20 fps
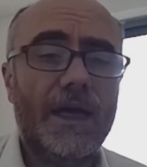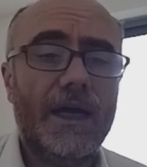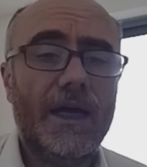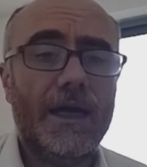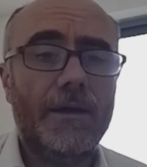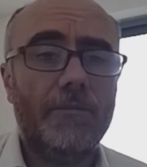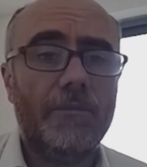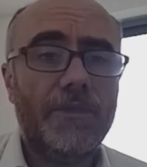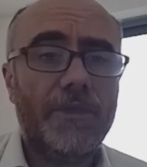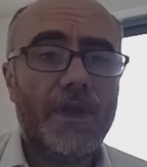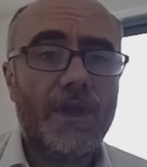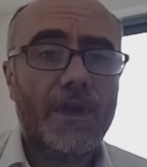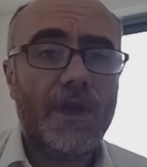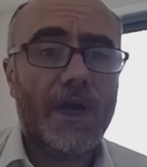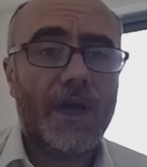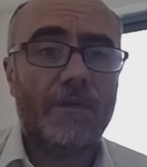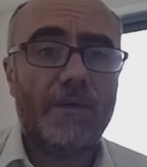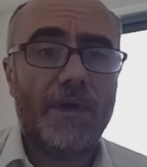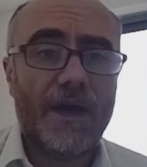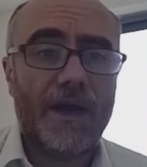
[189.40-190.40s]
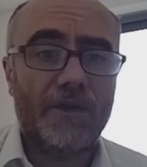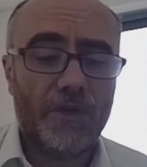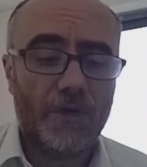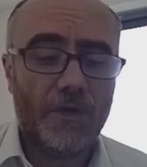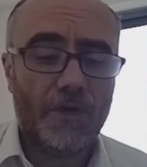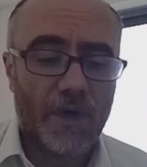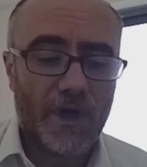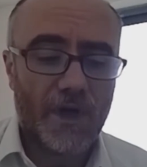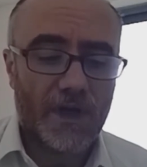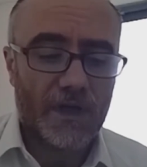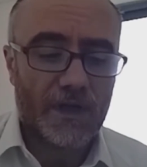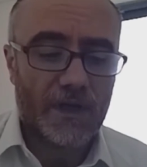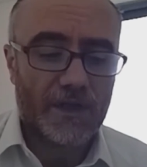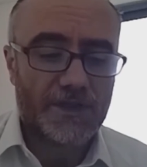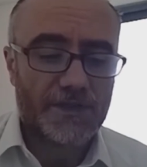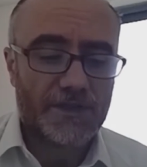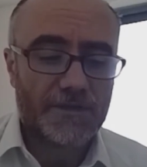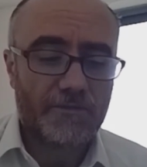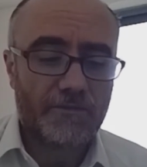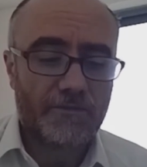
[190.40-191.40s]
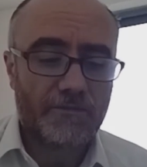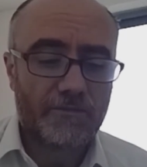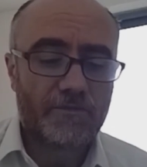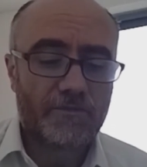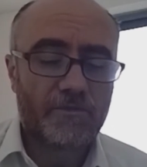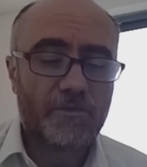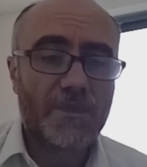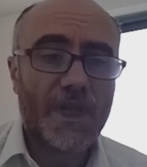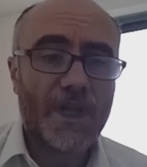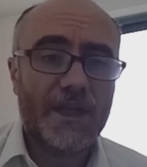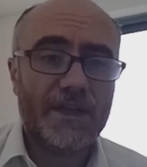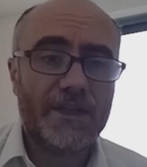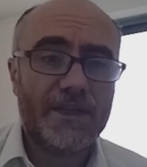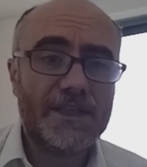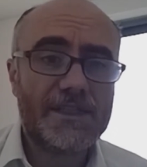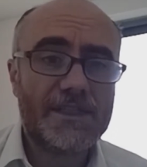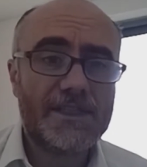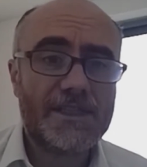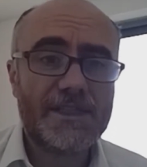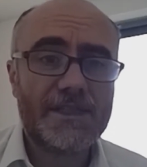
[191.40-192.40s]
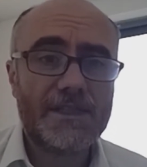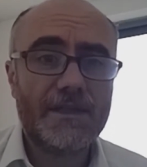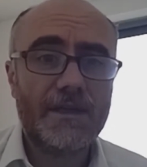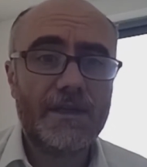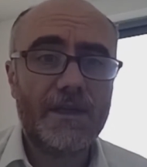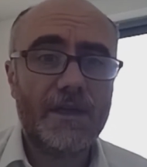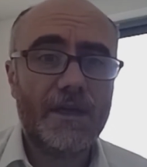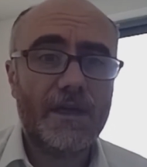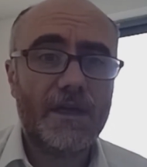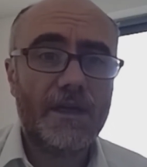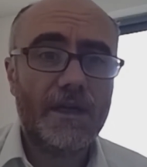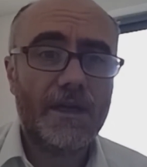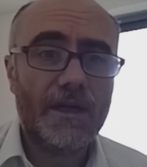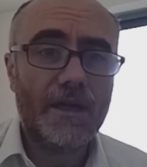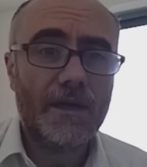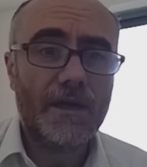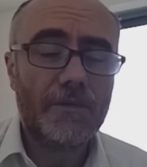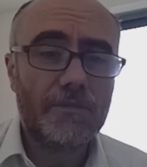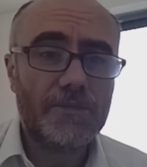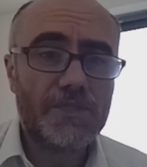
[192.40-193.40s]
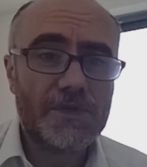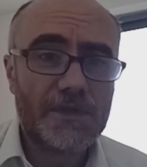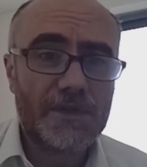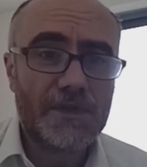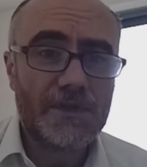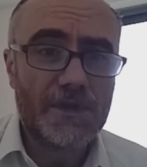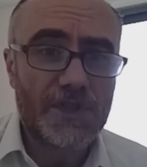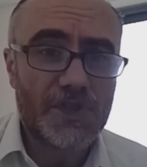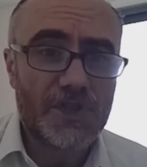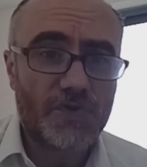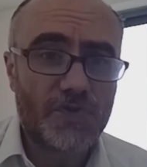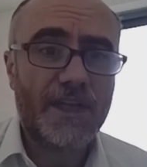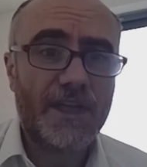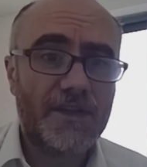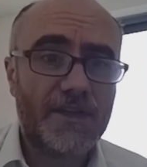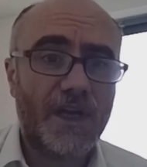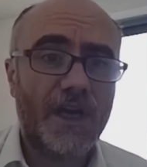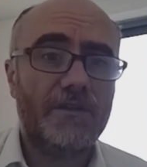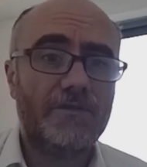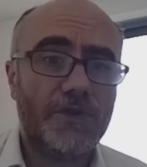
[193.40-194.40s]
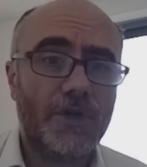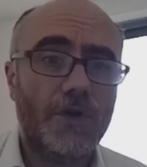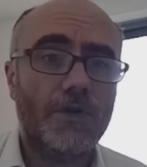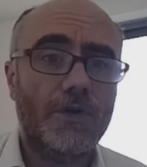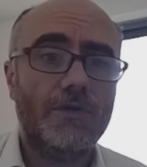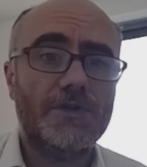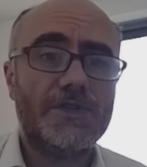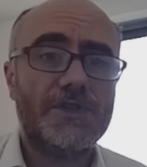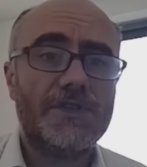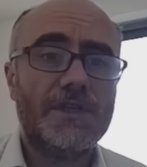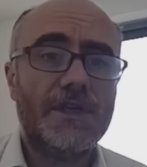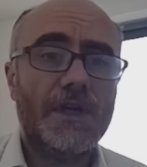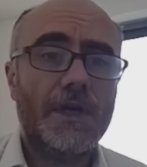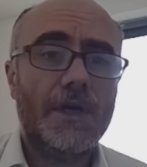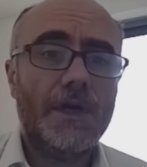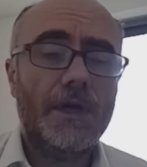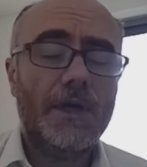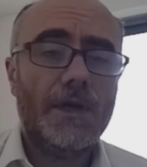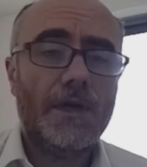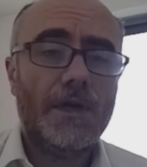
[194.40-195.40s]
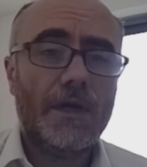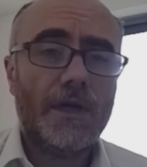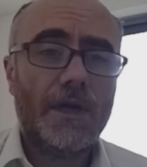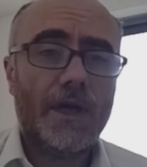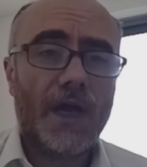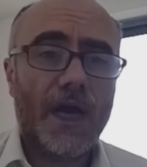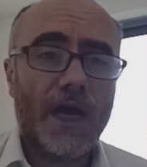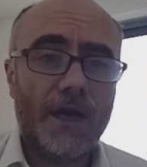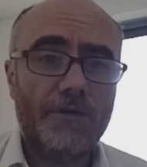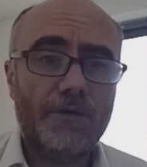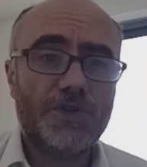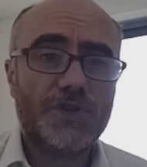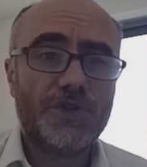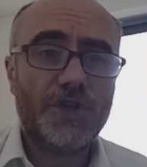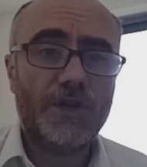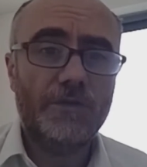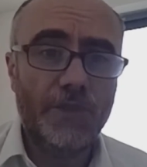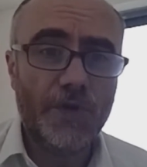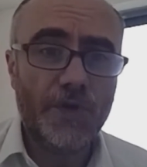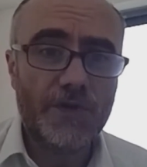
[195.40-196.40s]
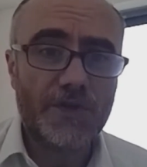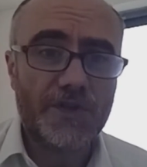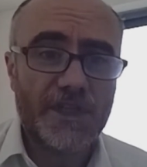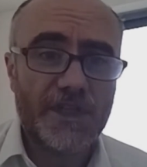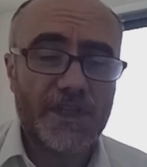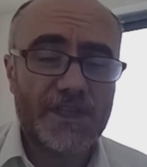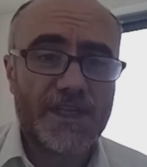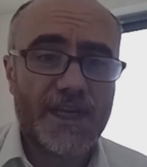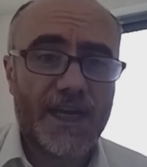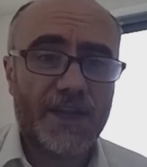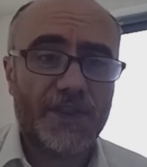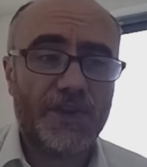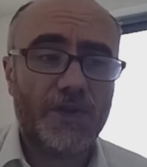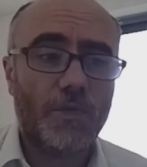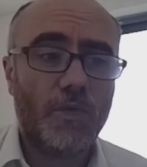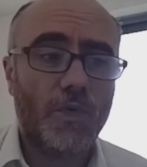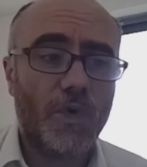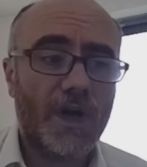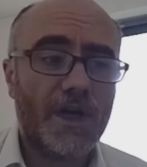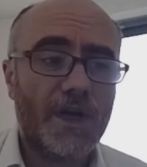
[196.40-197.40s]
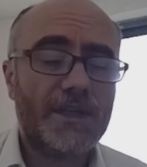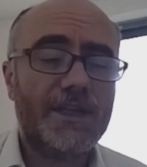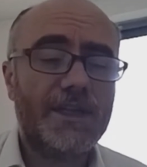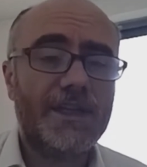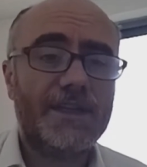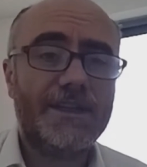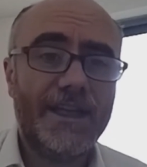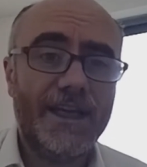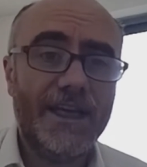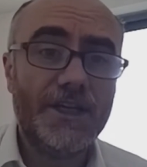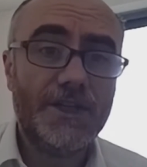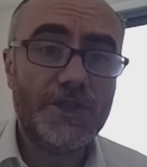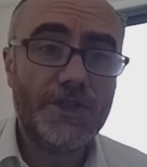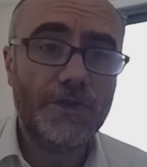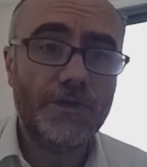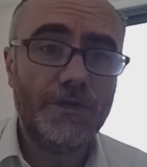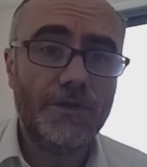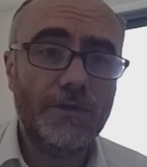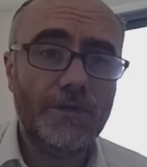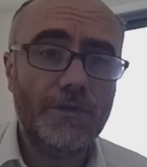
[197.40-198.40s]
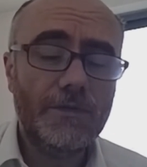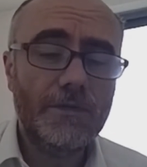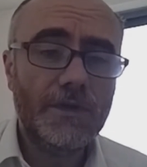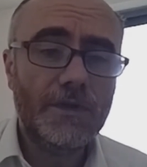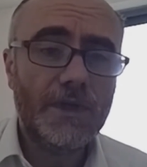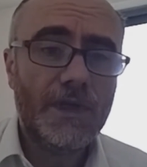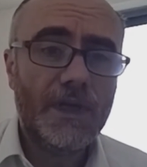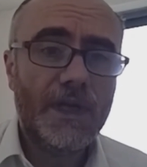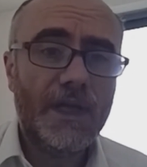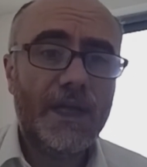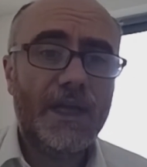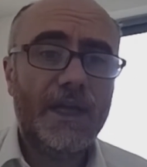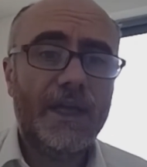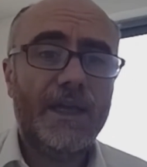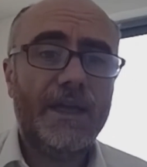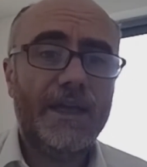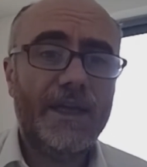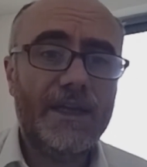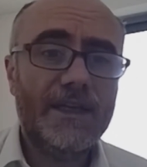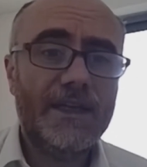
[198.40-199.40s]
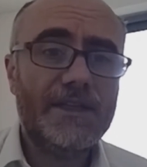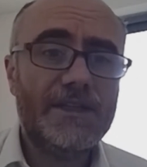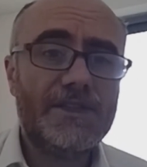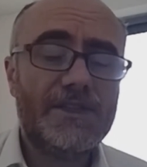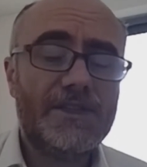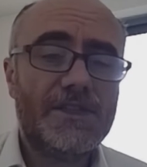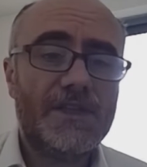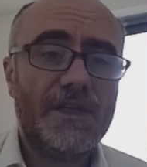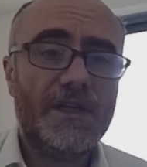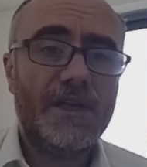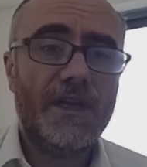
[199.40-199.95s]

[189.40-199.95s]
um, around the world. And this, the strength of those Irish communities and the work that they do is